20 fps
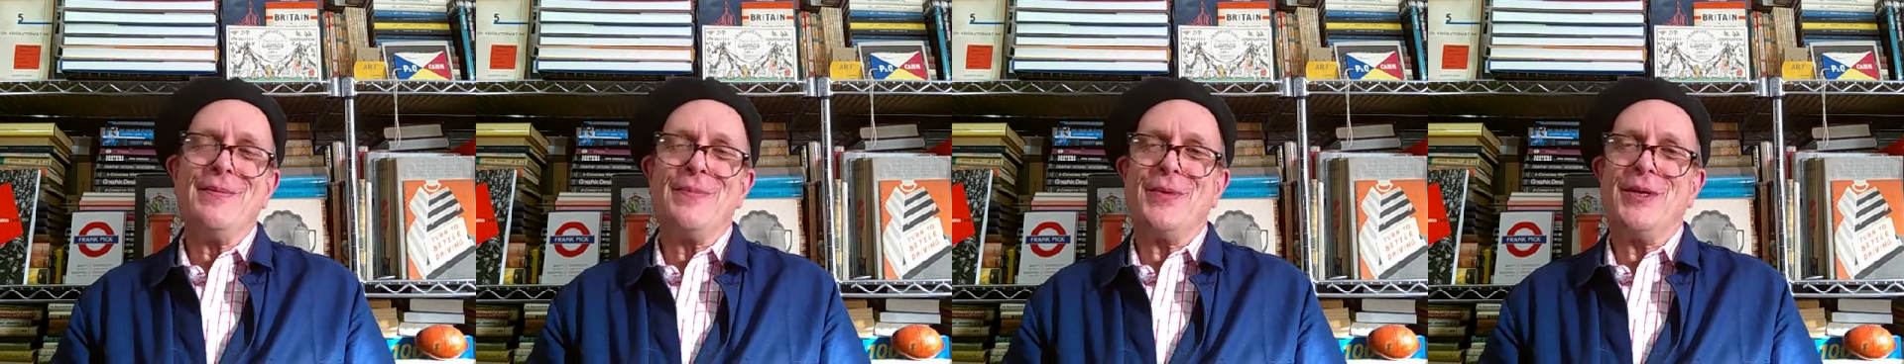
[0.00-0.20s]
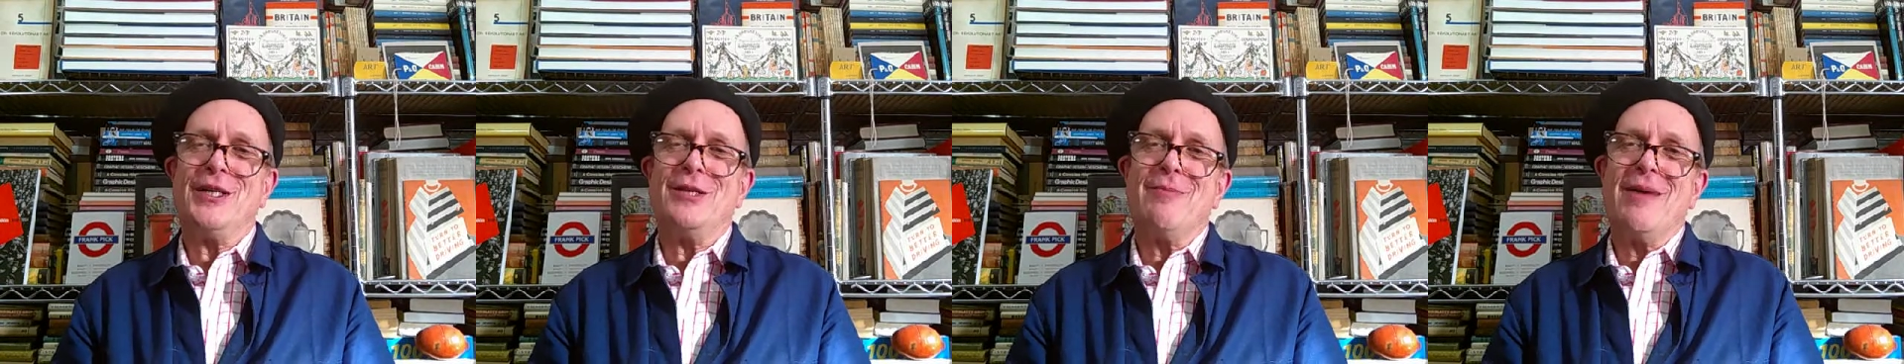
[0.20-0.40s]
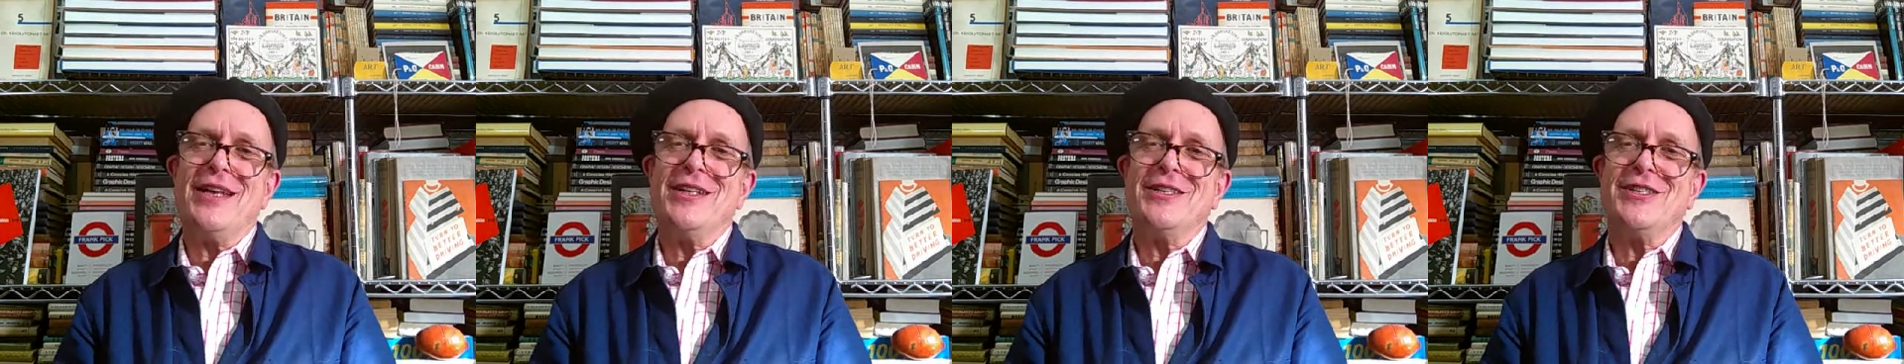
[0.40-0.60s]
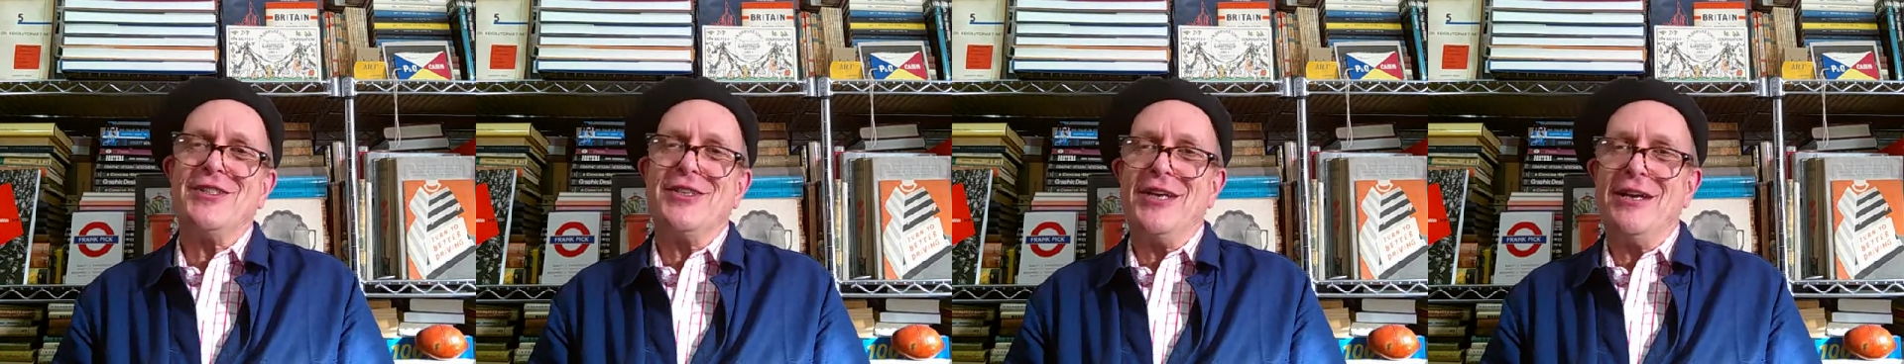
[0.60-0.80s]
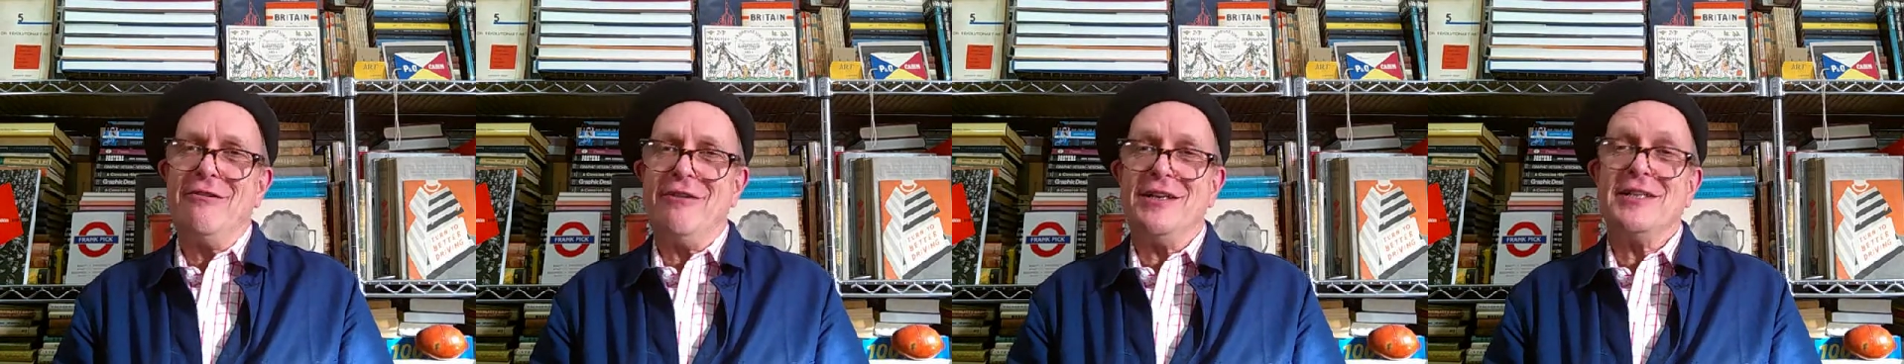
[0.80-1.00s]
He's made a
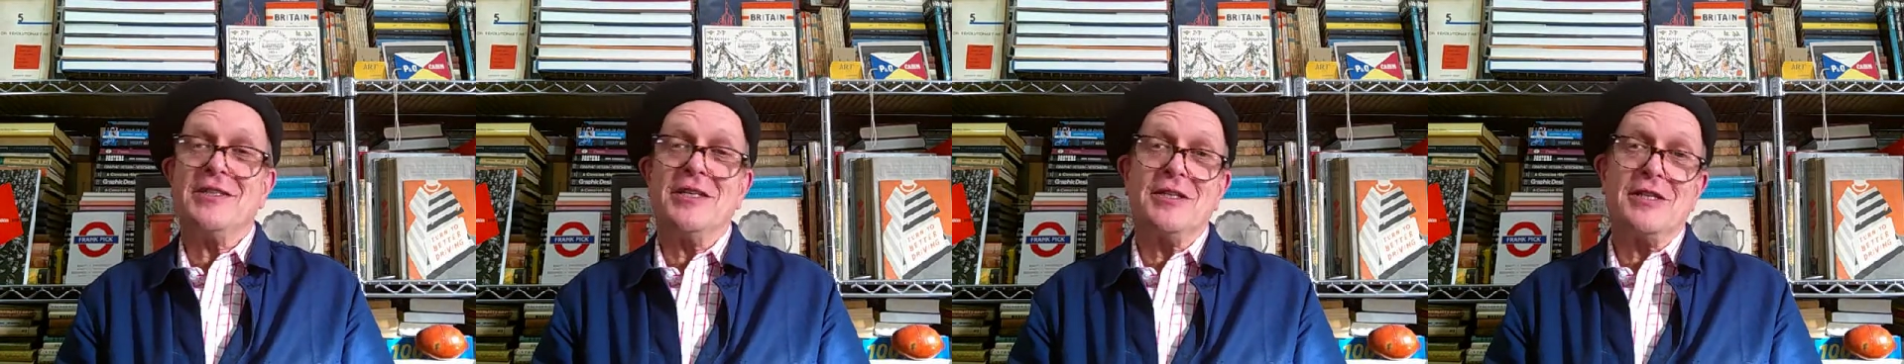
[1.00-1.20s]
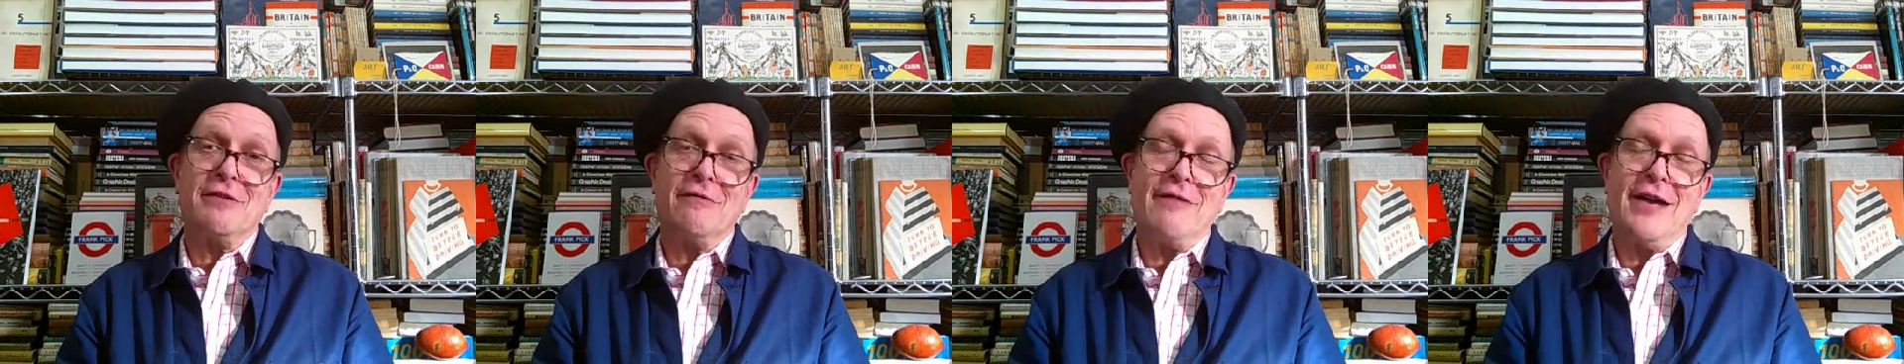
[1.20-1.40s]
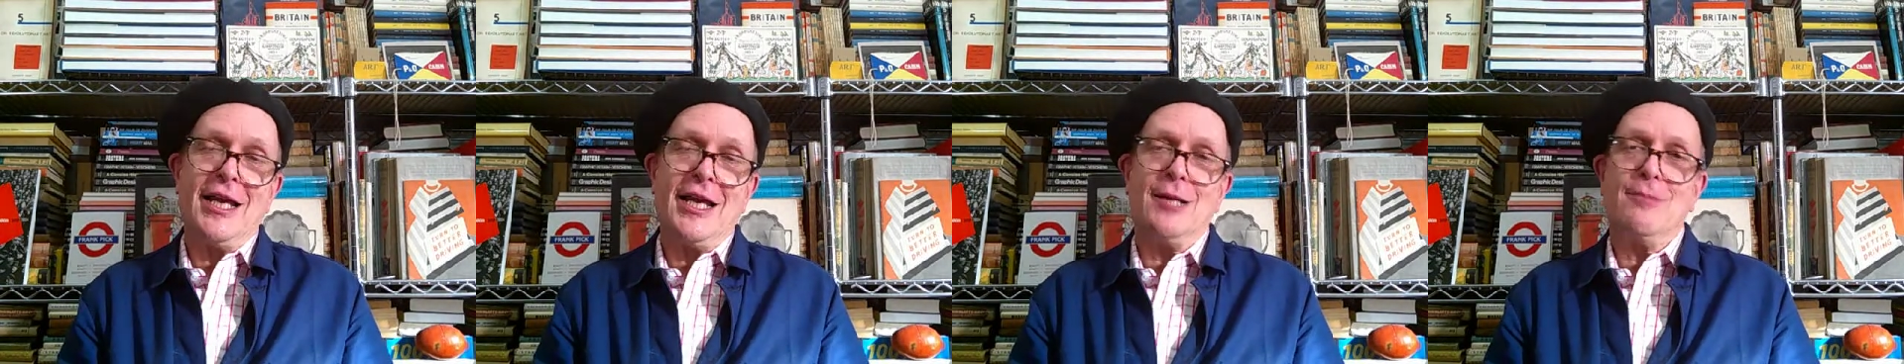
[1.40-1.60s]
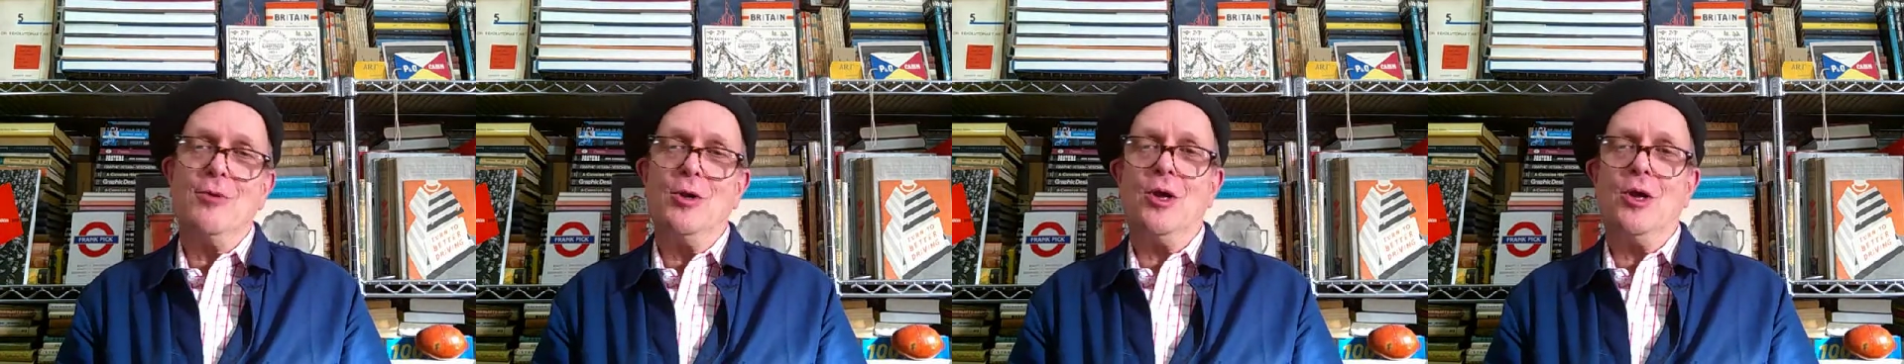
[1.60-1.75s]
series, it's available